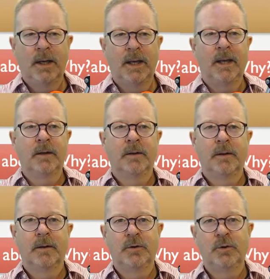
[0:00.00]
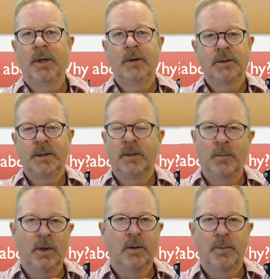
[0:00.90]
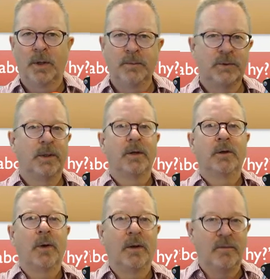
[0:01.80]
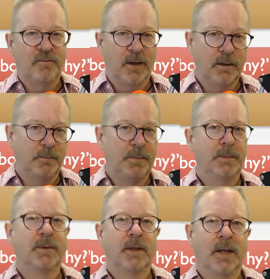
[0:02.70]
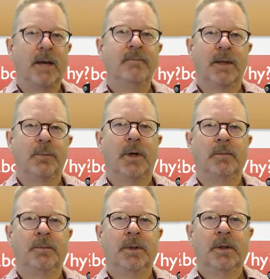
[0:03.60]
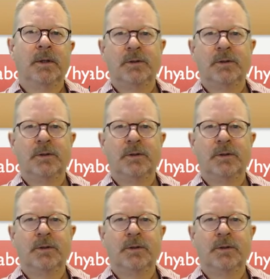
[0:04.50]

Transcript: And do I understand the market problem so I can go out and find the people that have that problem